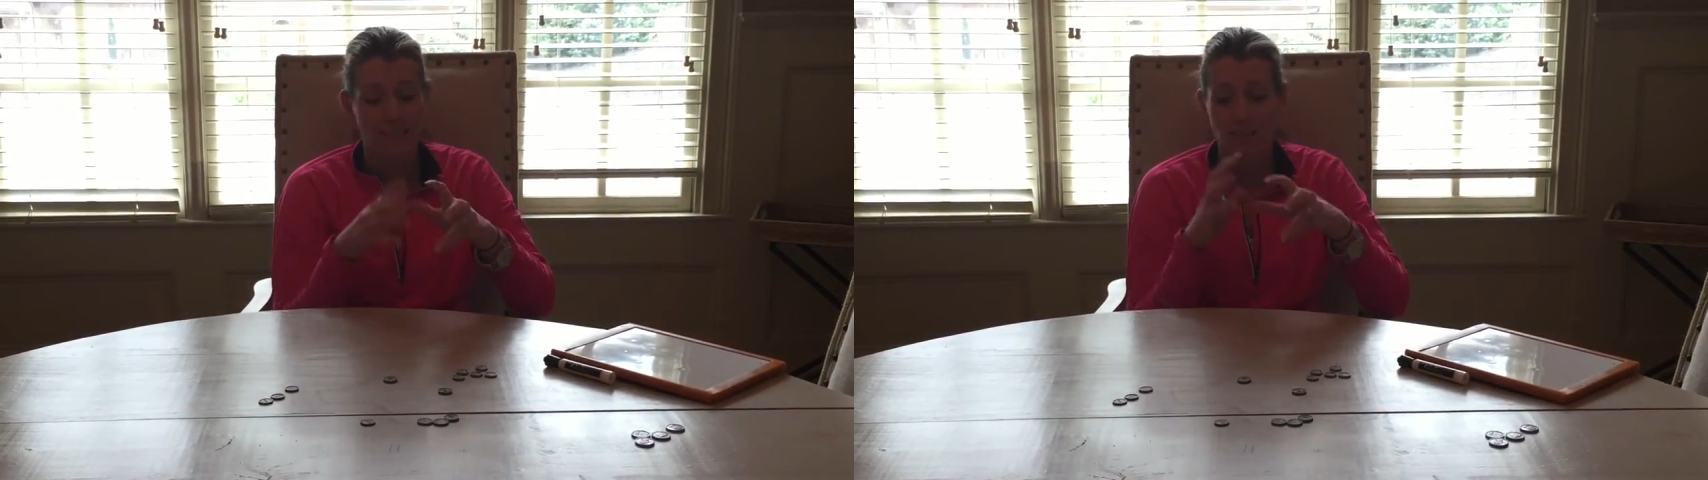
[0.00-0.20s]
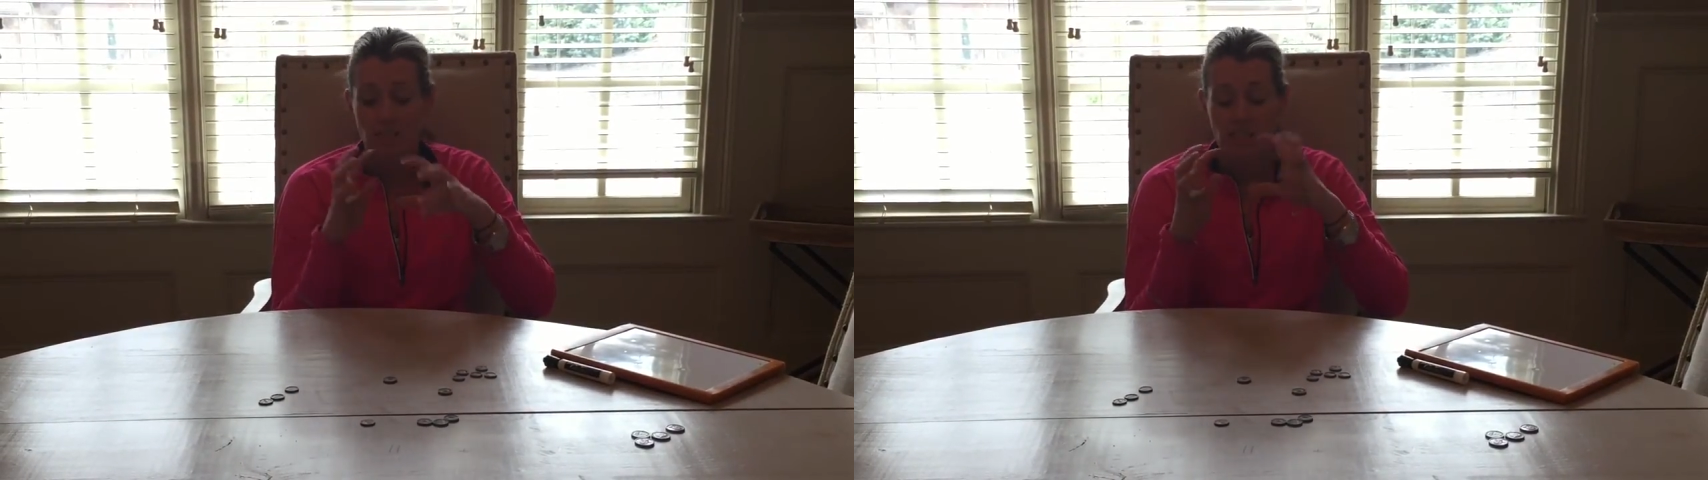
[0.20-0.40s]

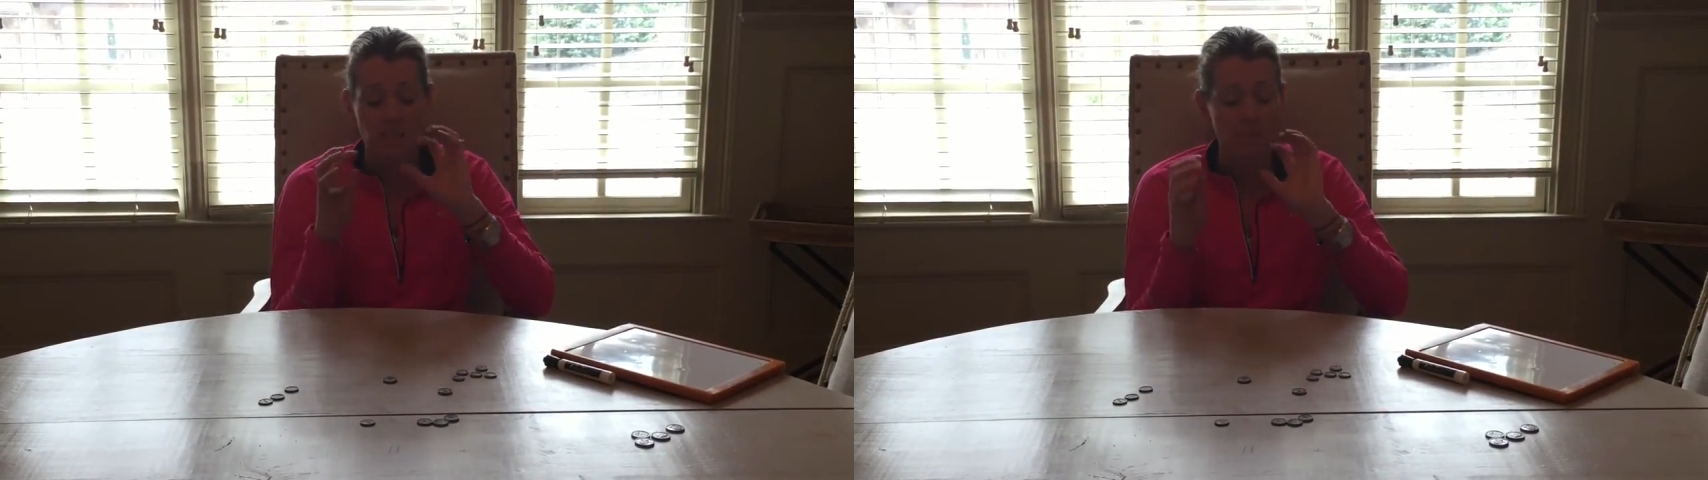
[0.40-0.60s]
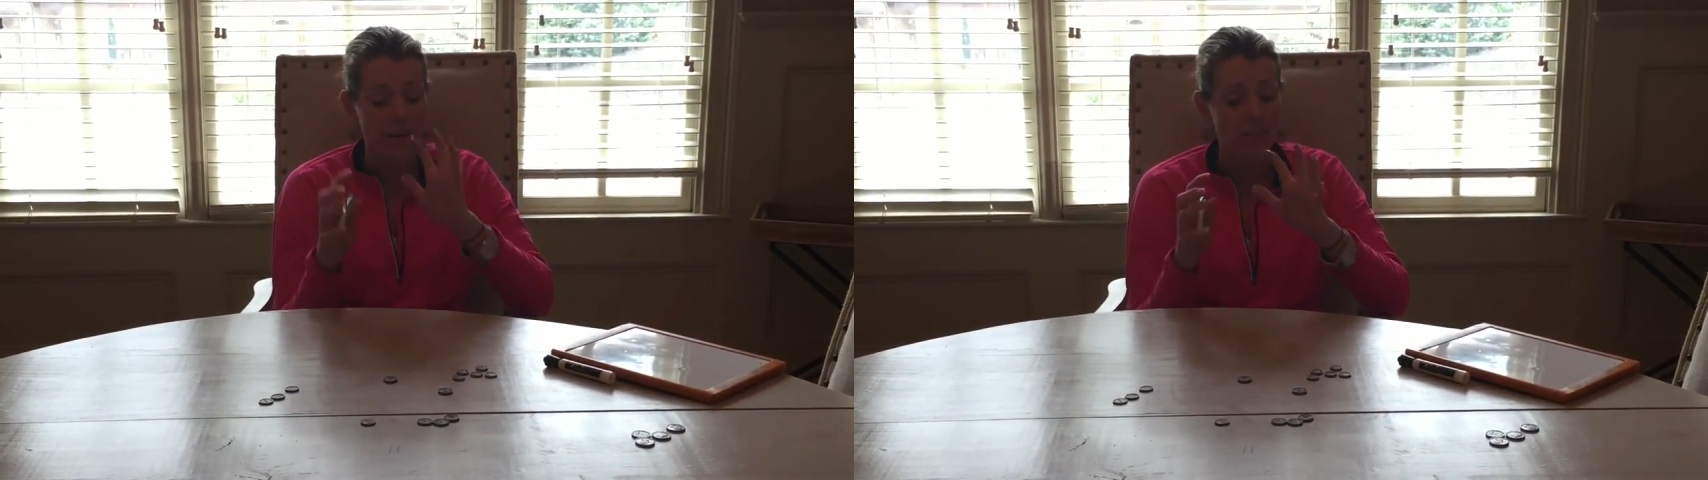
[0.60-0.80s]
to
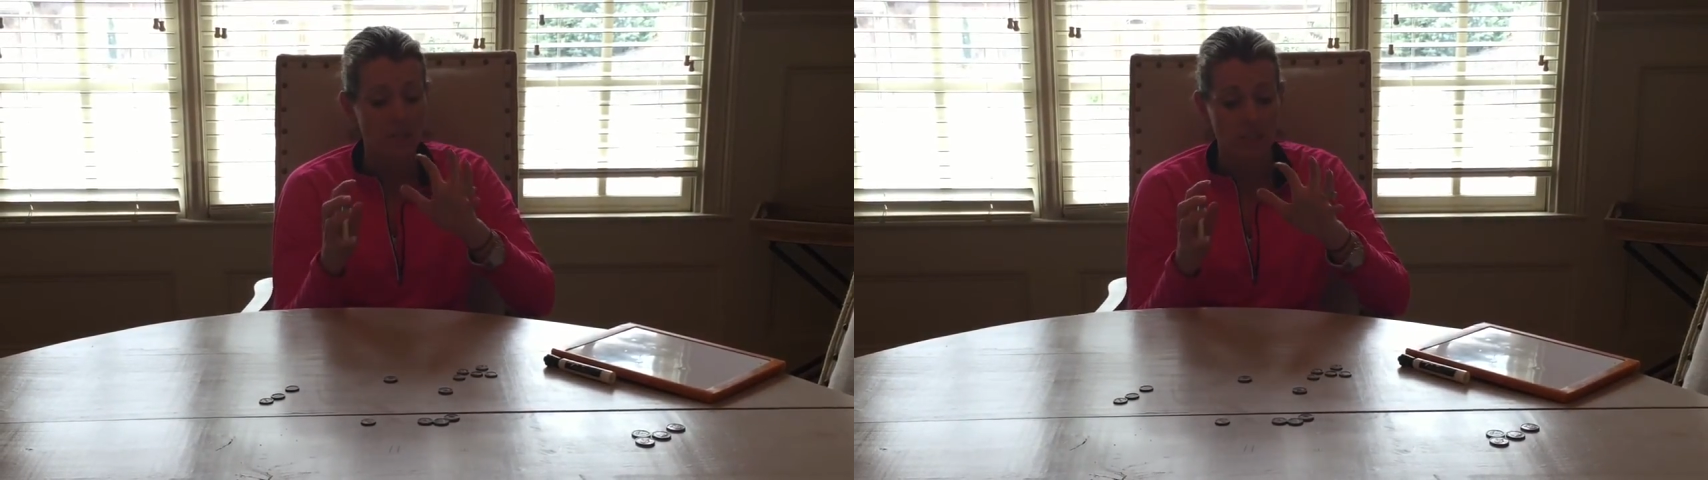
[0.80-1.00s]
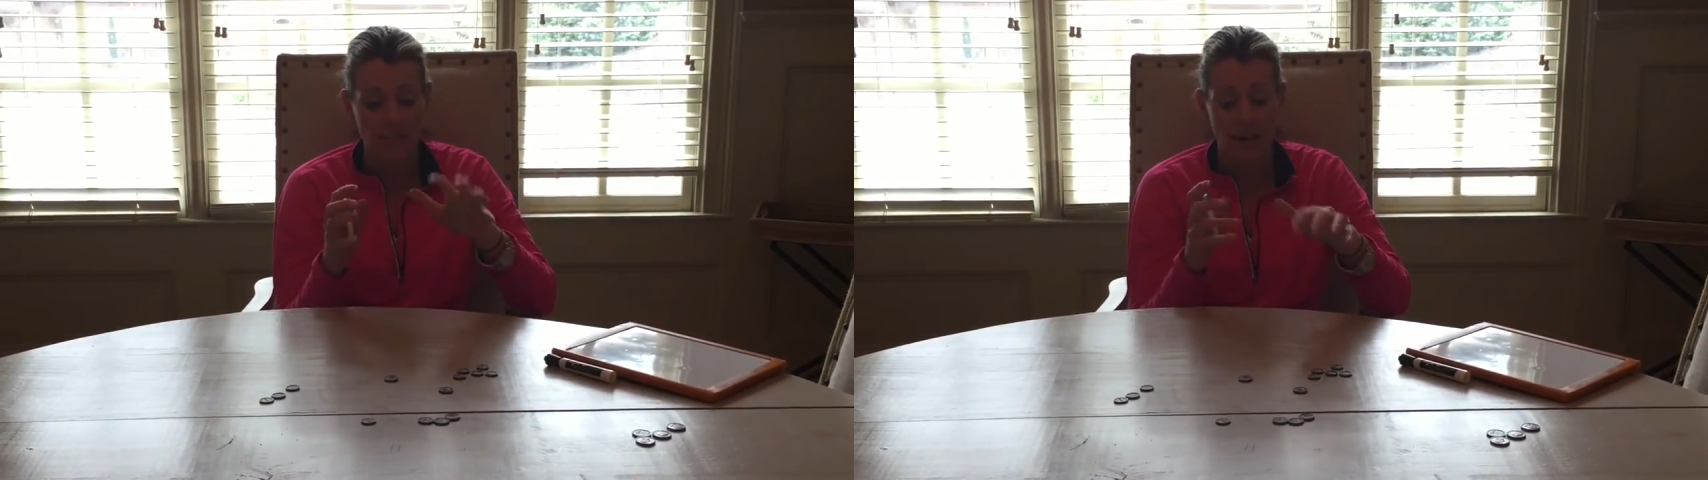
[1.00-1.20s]

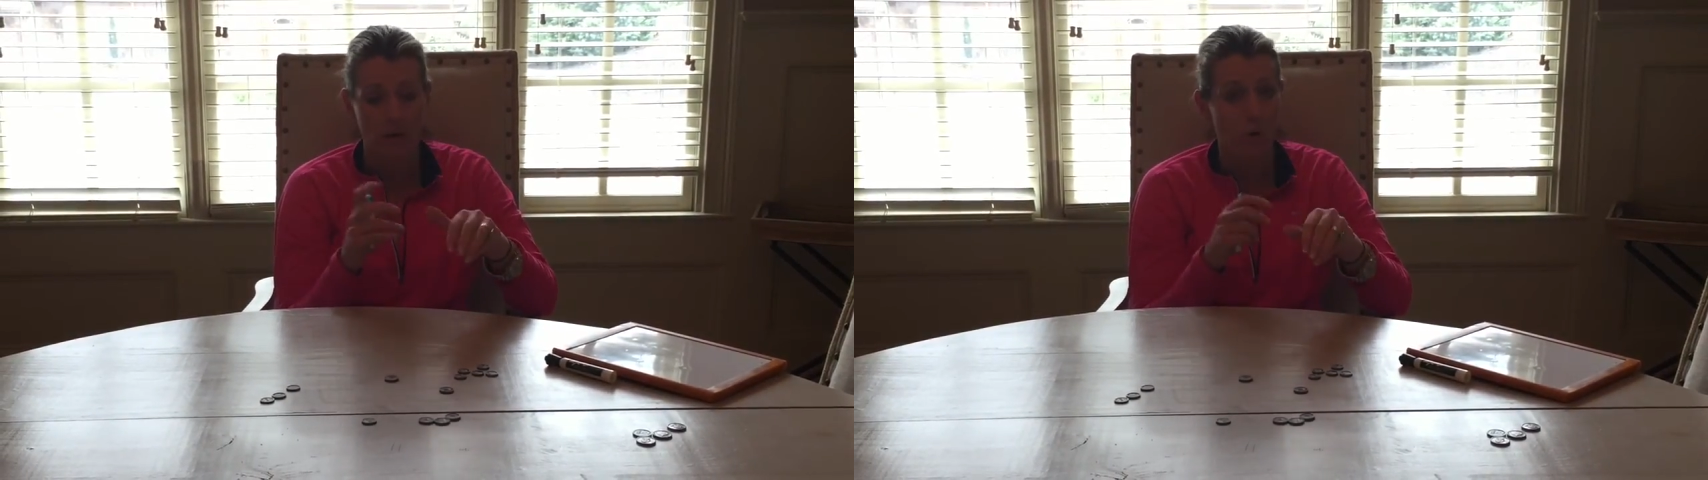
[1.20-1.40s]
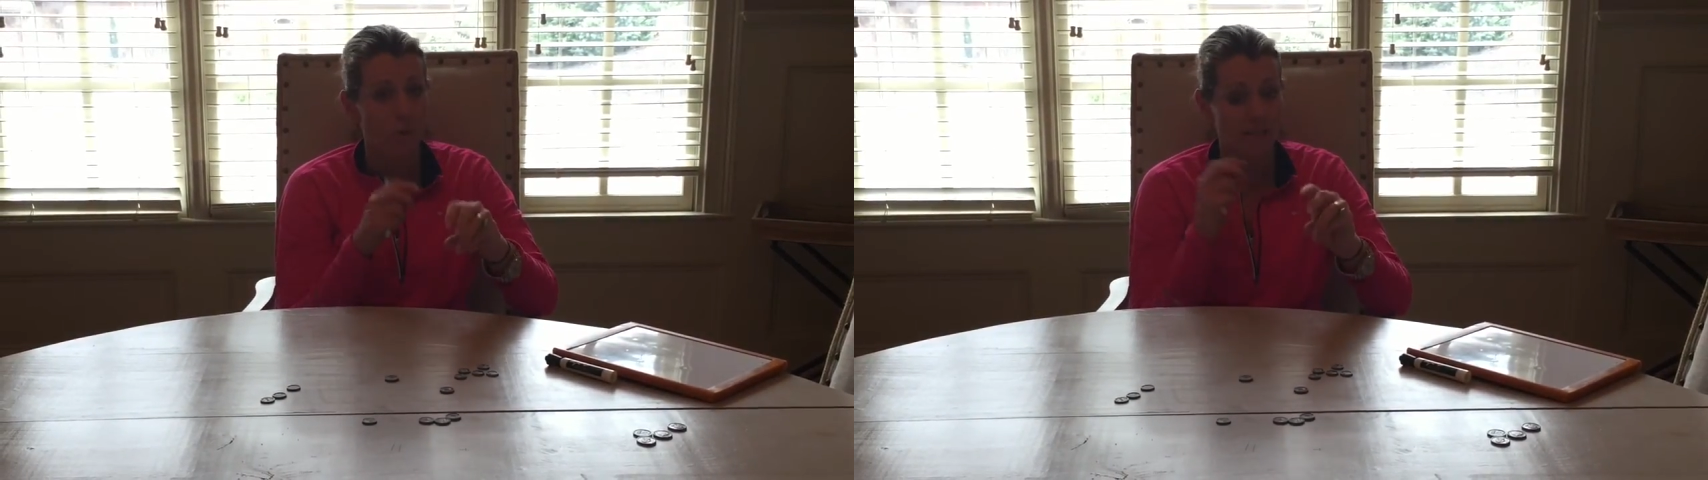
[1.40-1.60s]
especially
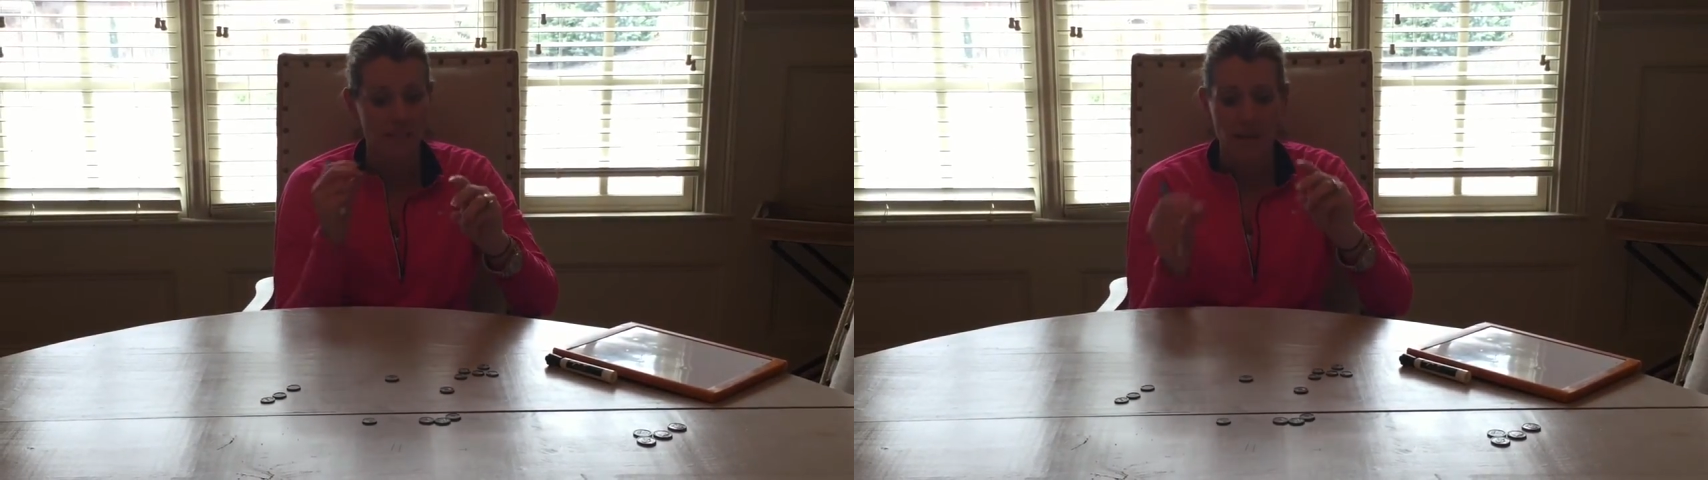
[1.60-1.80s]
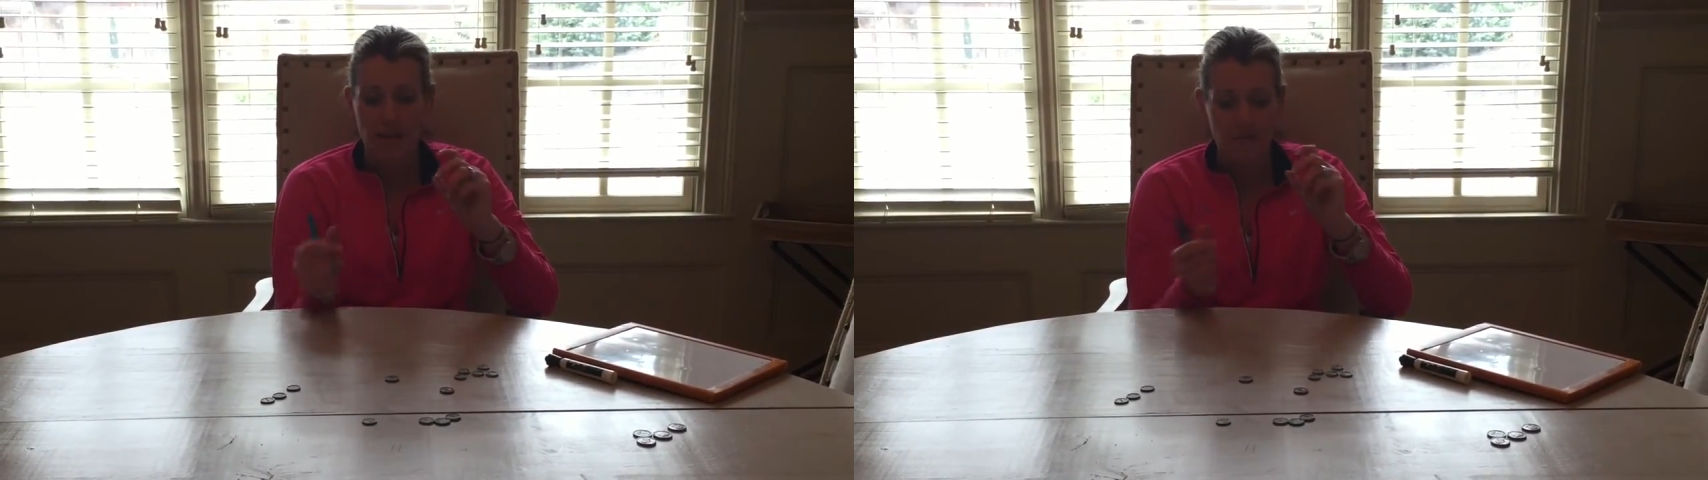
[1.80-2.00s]
count coins